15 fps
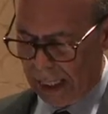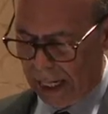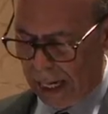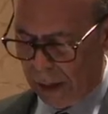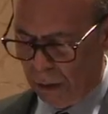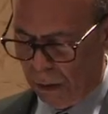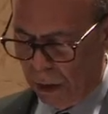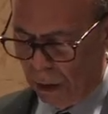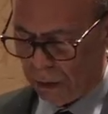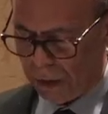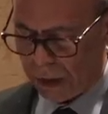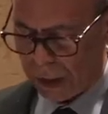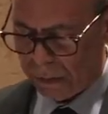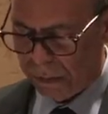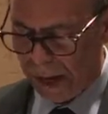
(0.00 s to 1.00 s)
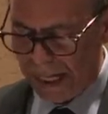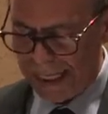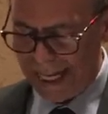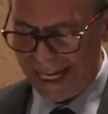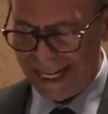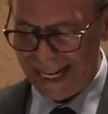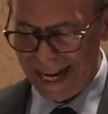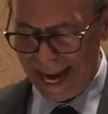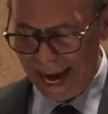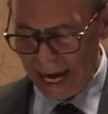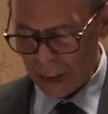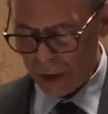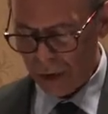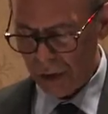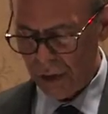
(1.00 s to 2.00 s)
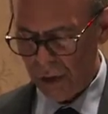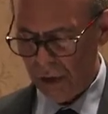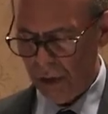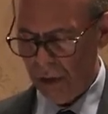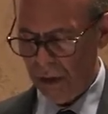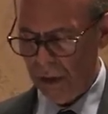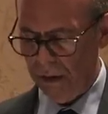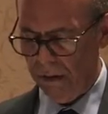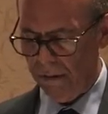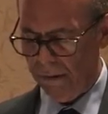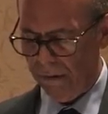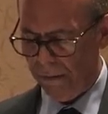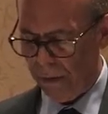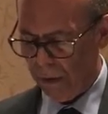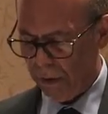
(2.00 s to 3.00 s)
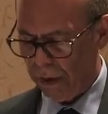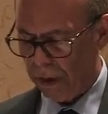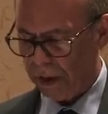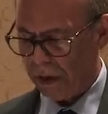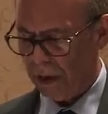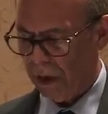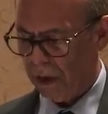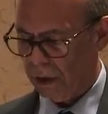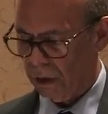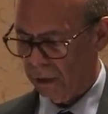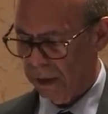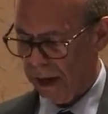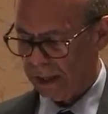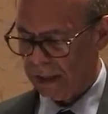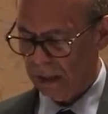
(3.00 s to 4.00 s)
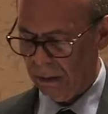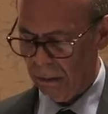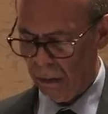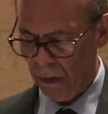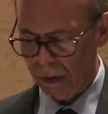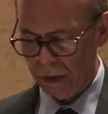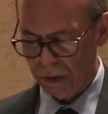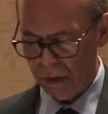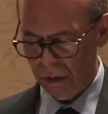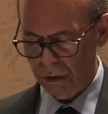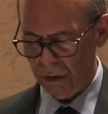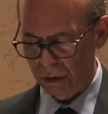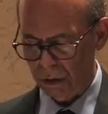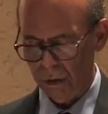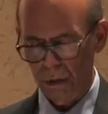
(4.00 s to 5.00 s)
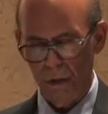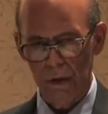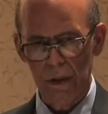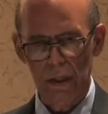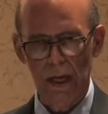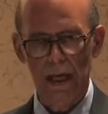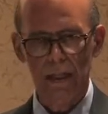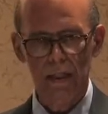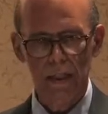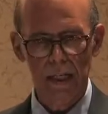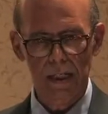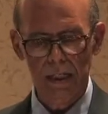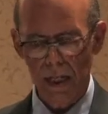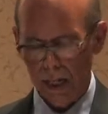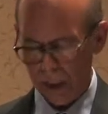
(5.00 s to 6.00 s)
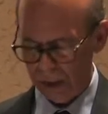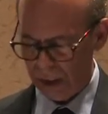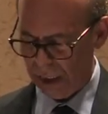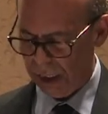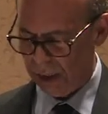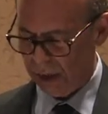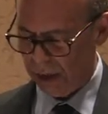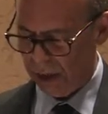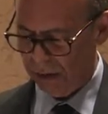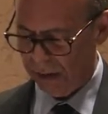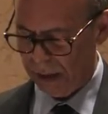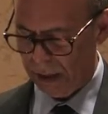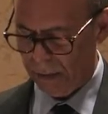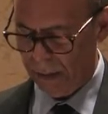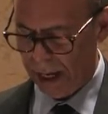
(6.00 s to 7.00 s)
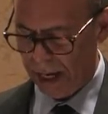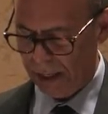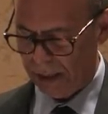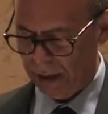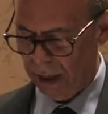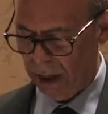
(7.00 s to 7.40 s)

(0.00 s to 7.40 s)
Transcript: I quote, despite a national focus on directing more students towards science, technology, engineering, and math.